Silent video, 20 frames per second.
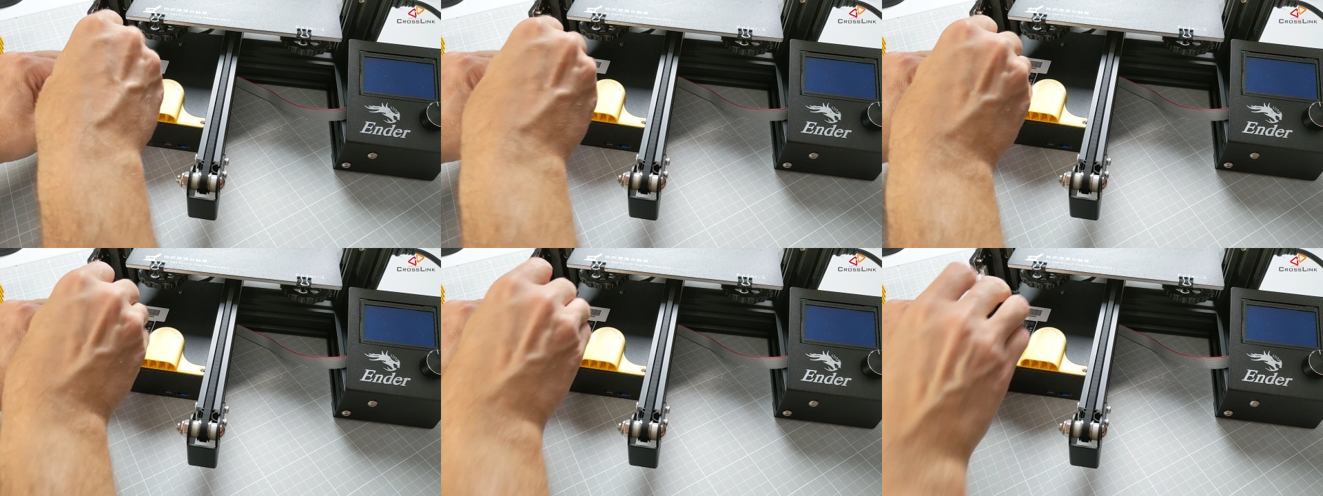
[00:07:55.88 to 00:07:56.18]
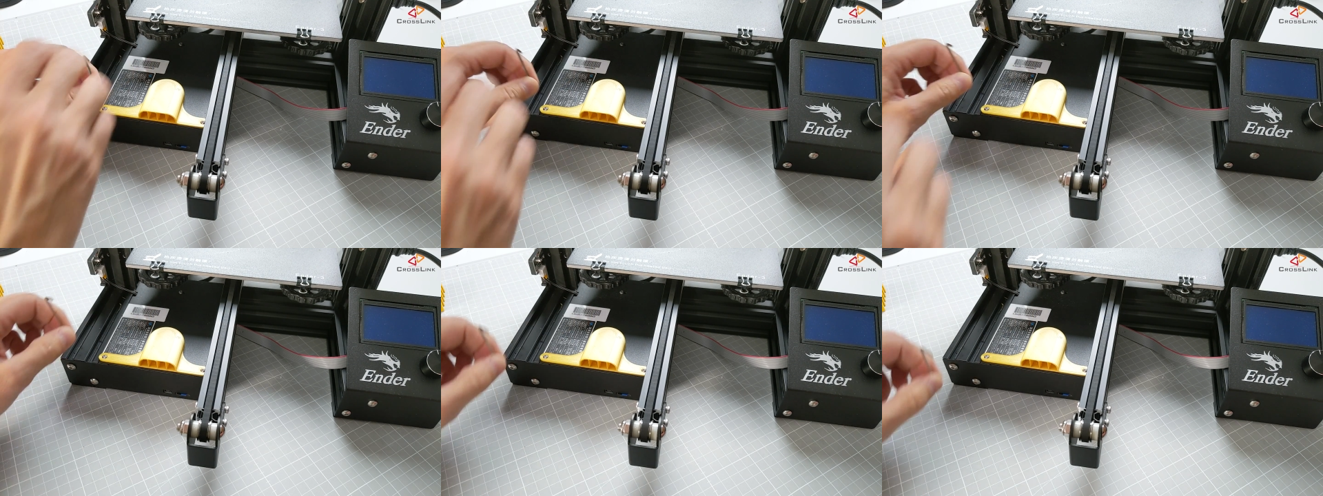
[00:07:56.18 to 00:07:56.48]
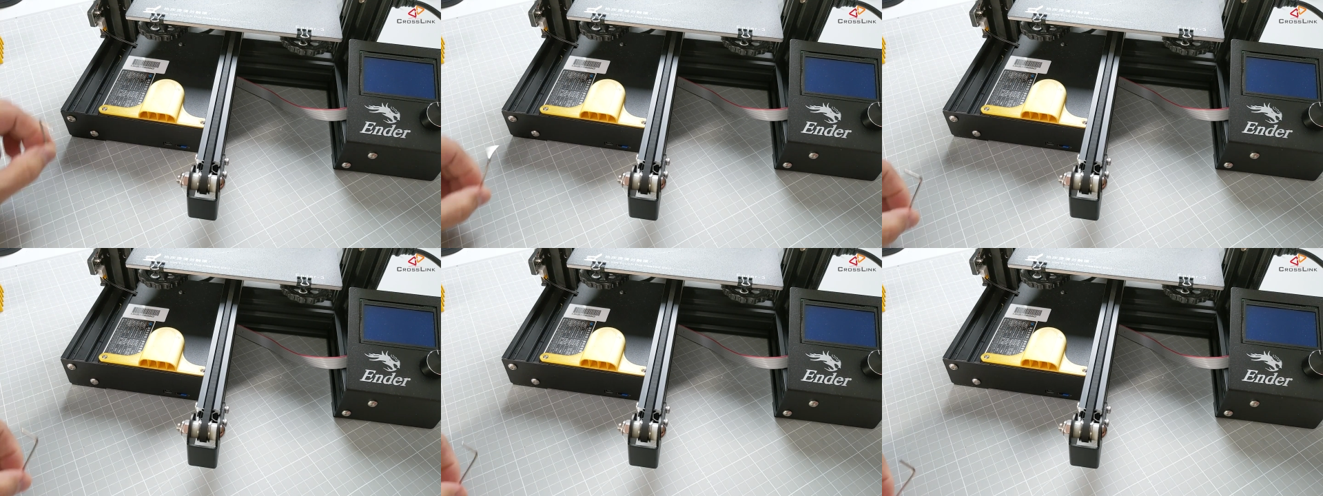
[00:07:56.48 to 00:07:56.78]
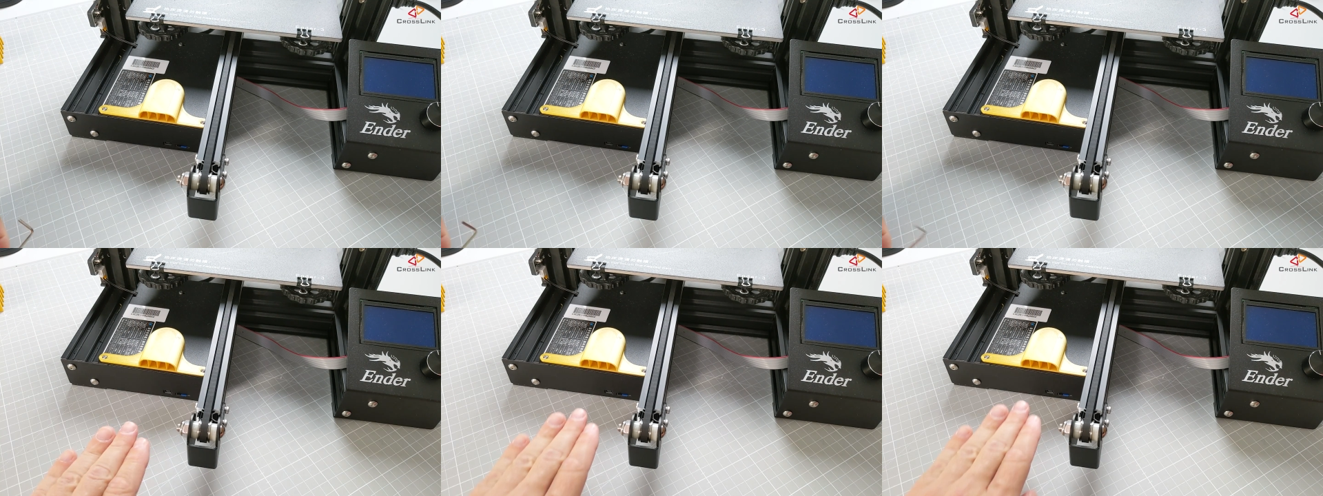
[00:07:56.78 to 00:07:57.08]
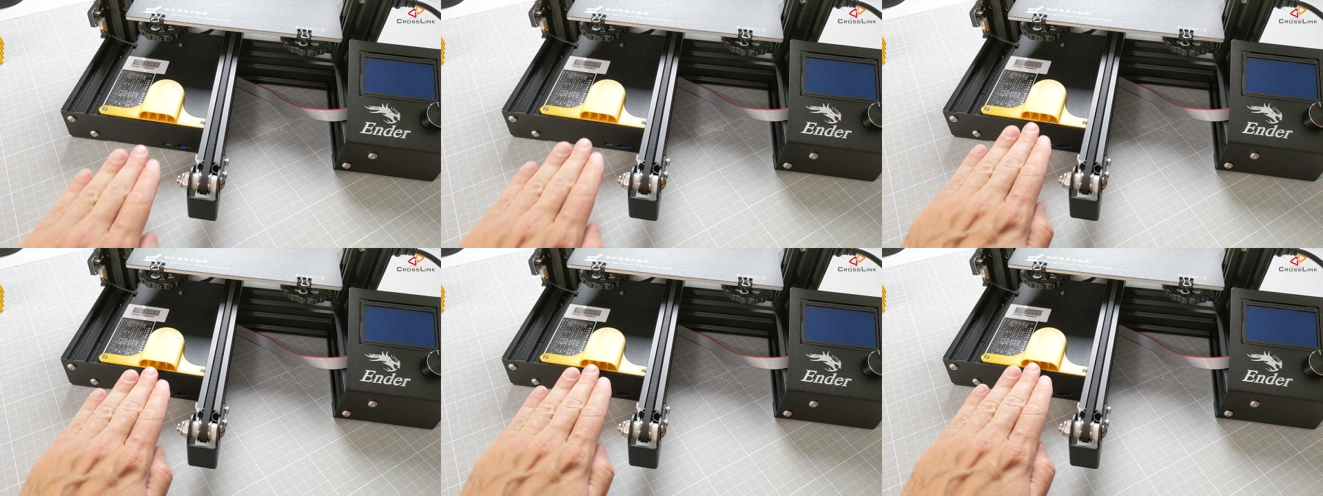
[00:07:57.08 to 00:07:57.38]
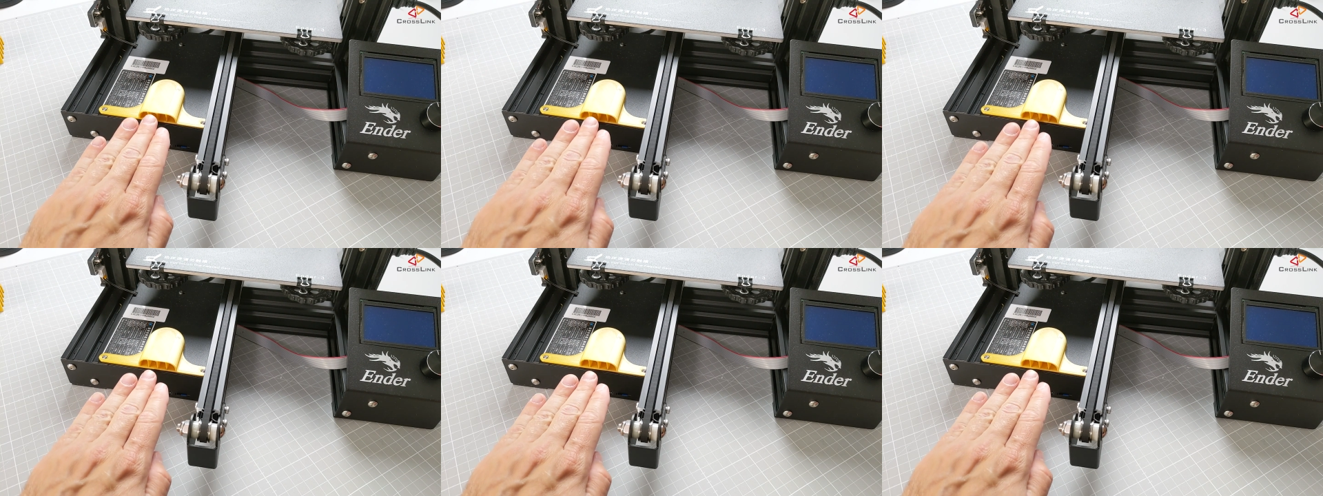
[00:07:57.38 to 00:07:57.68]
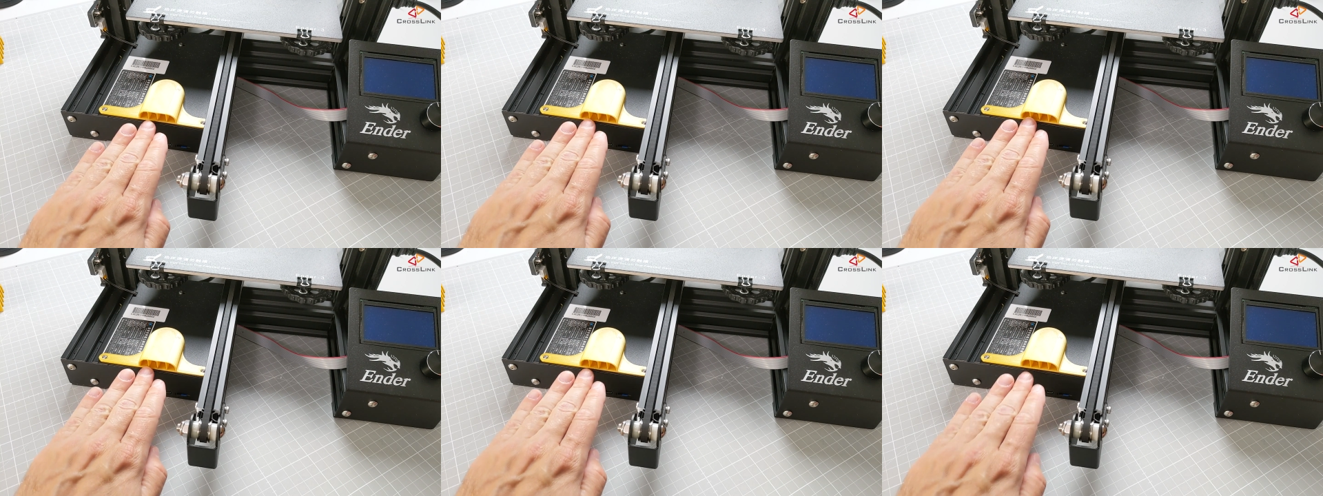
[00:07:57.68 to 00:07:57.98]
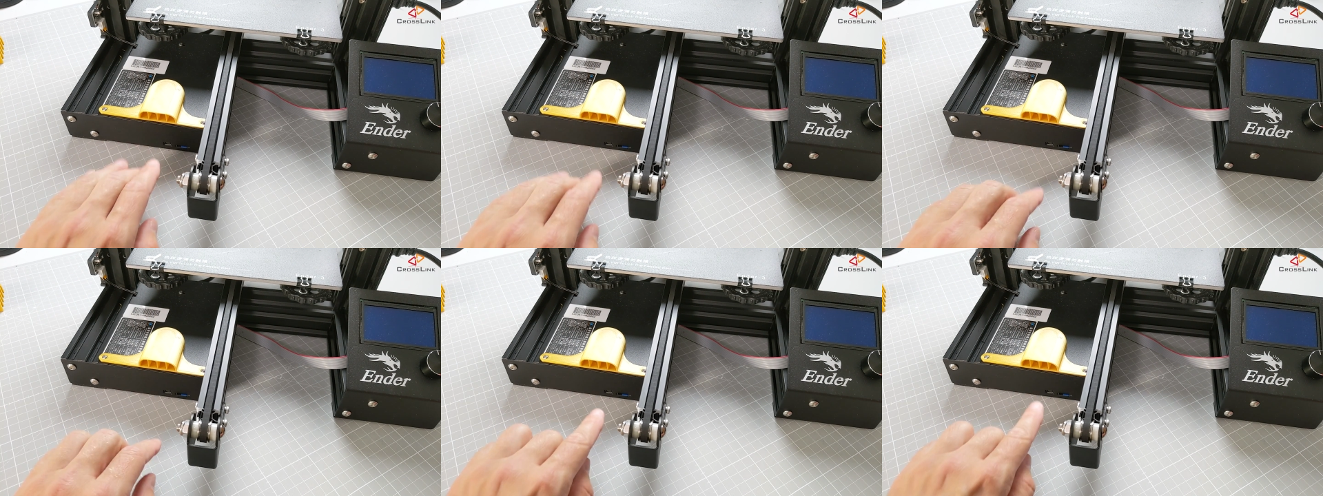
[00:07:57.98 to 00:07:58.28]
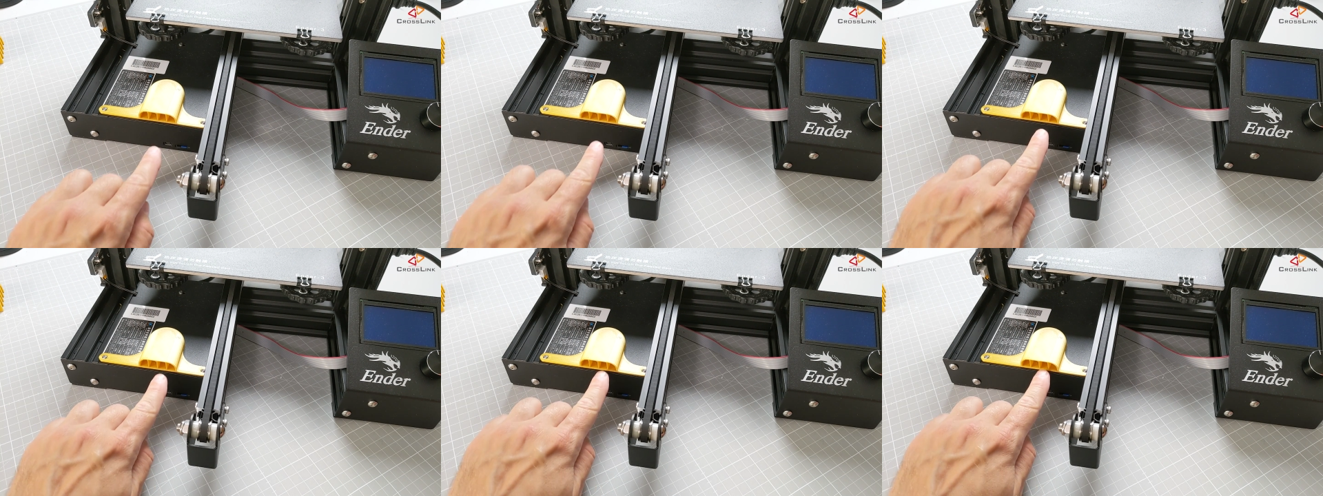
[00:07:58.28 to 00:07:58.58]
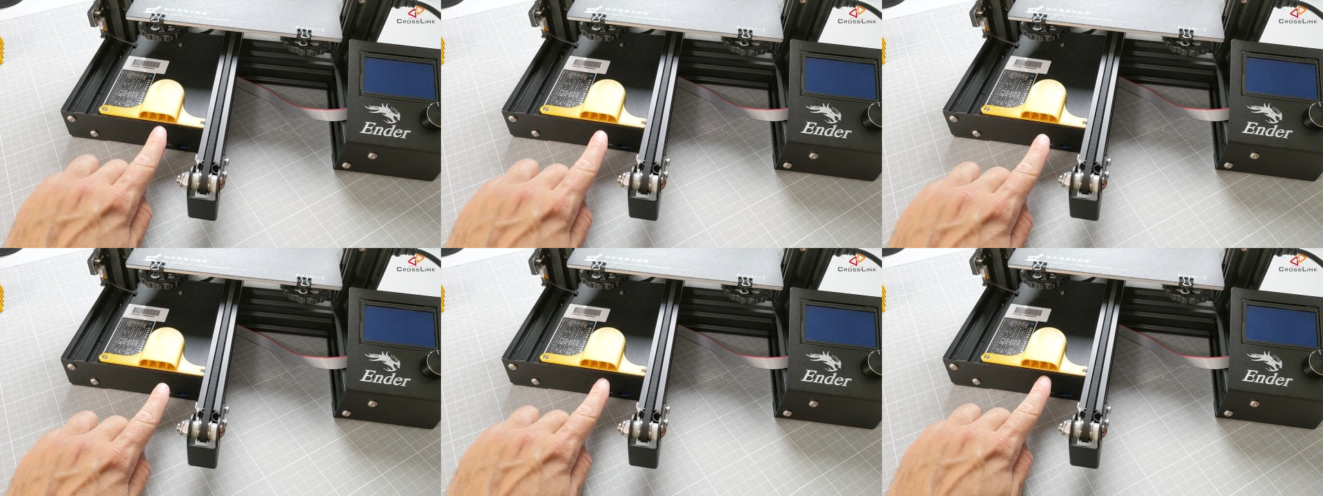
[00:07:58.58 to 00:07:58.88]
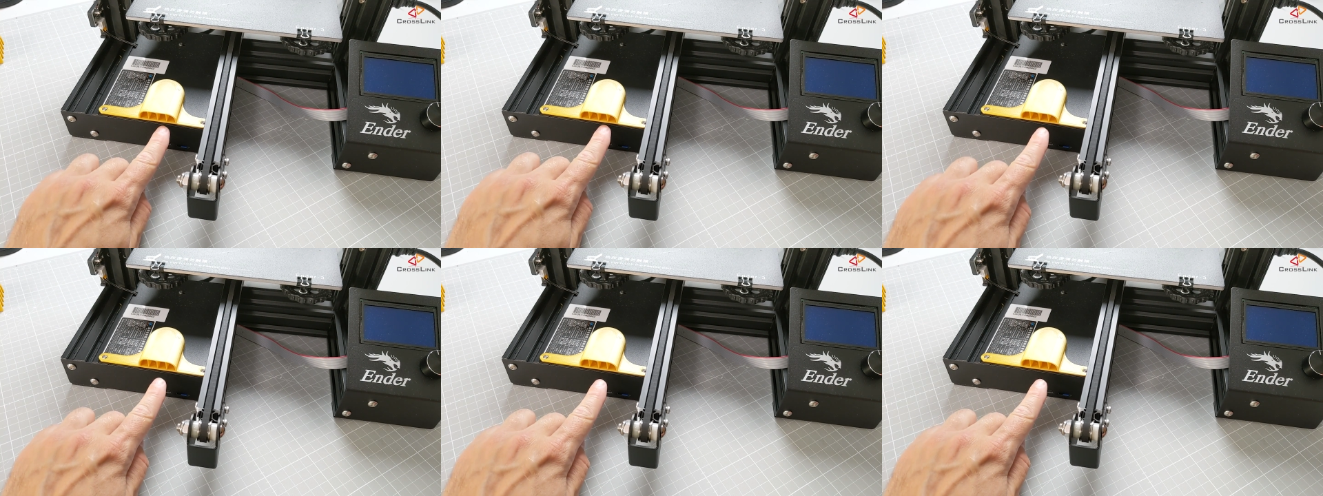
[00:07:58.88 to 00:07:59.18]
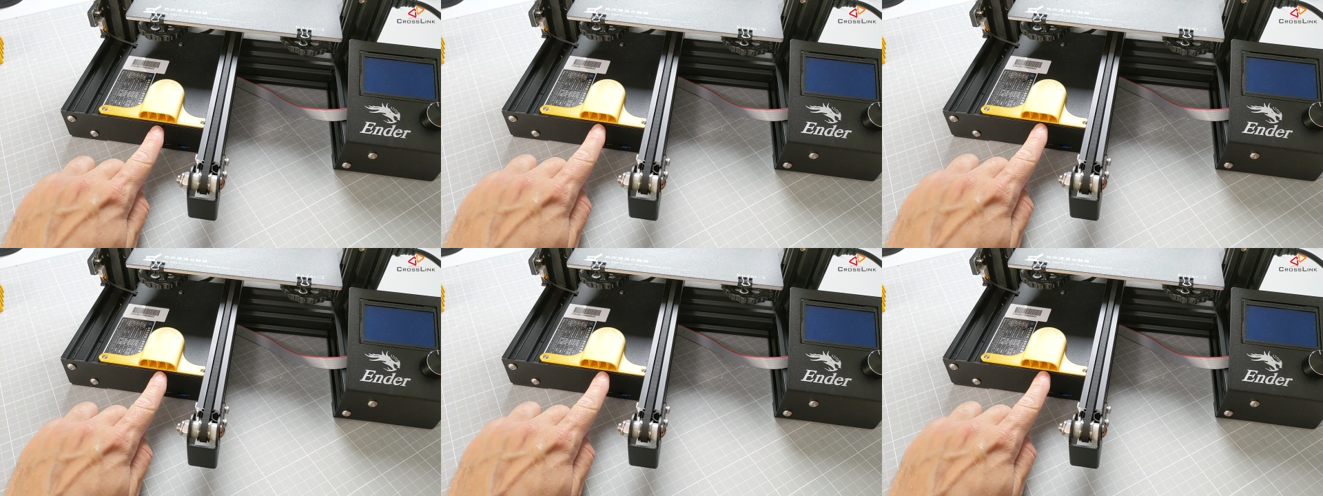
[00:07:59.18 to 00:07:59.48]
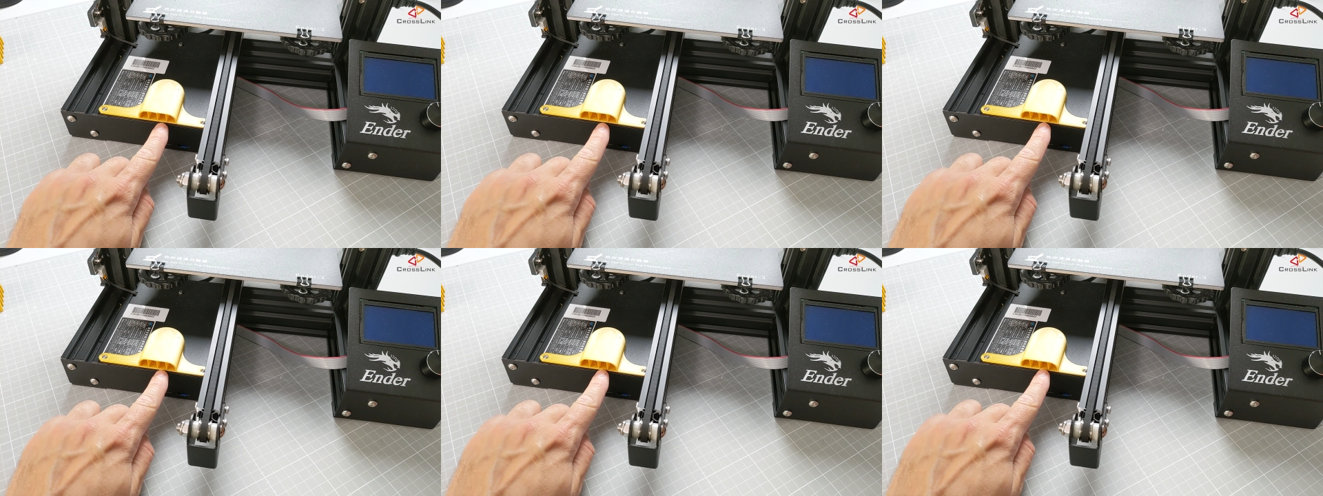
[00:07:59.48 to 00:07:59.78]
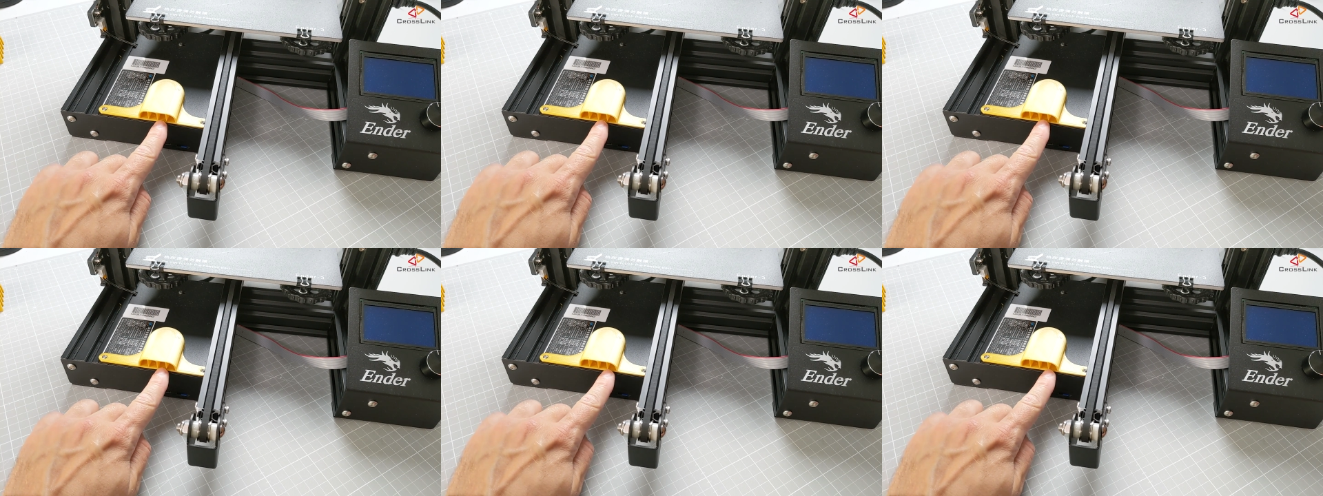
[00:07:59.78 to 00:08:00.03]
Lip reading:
(no speaker visible)